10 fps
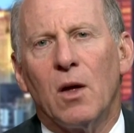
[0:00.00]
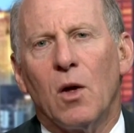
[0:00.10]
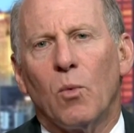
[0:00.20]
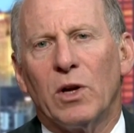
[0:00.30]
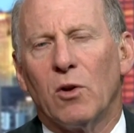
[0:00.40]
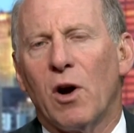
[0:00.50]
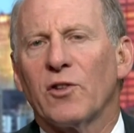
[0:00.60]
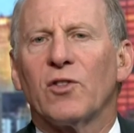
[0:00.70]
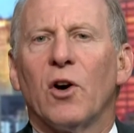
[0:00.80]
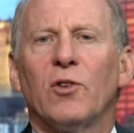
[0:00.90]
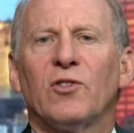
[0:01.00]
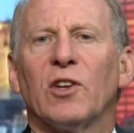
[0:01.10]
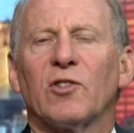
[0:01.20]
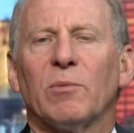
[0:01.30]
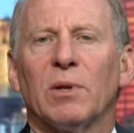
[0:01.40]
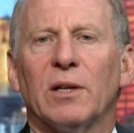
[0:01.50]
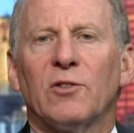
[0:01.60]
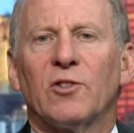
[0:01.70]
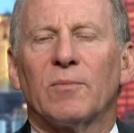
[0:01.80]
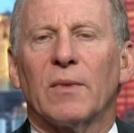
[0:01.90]
we lost those
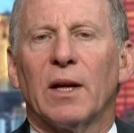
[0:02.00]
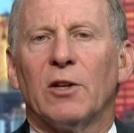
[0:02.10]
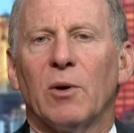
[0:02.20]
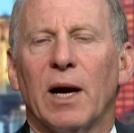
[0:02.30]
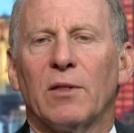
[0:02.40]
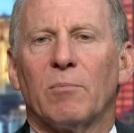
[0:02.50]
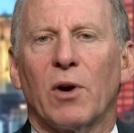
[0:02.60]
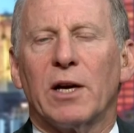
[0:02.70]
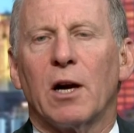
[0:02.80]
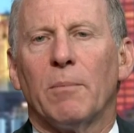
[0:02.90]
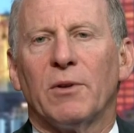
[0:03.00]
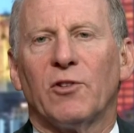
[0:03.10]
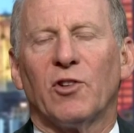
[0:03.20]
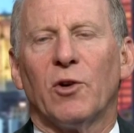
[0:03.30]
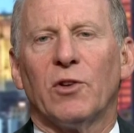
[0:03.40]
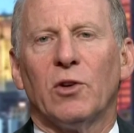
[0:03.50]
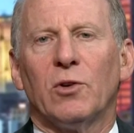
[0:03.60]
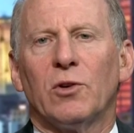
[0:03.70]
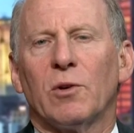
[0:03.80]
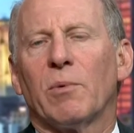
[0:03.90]
disciplines. And you had the breakup of the Soviet
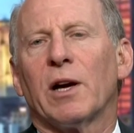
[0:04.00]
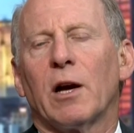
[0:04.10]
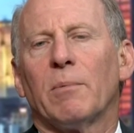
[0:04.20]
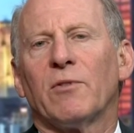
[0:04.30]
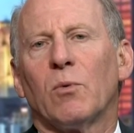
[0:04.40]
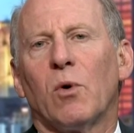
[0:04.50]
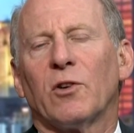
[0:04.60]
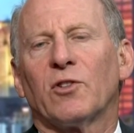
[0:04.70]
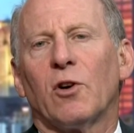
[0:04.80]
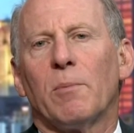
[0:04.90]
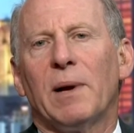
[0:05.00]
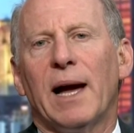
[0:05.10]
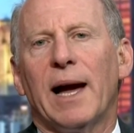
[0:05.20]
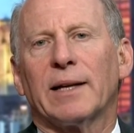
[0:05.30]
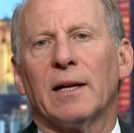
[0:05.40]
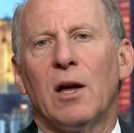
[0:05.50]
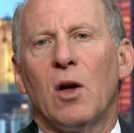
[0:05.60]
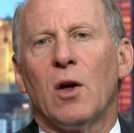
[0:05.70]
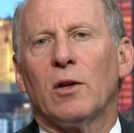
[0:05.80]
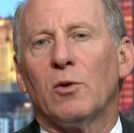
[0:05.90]
Union, the breakup of the Warsaw Pact.
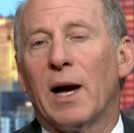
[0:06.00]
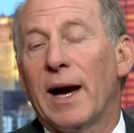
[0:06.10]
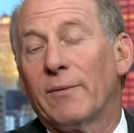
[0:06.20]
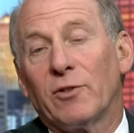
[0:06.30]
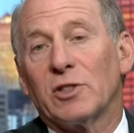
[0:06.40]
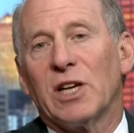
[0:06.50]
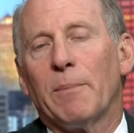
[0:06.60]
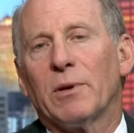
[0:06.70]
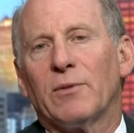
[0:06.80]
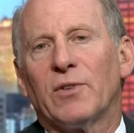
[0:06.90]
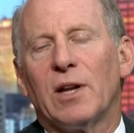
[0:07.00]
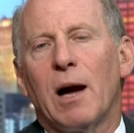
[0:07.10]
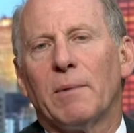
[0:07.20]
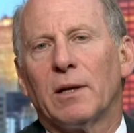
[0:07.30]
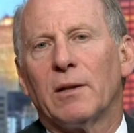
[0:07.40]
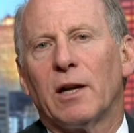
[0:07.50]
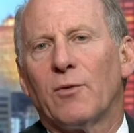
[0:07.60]
You had, for example, the phenomenon that a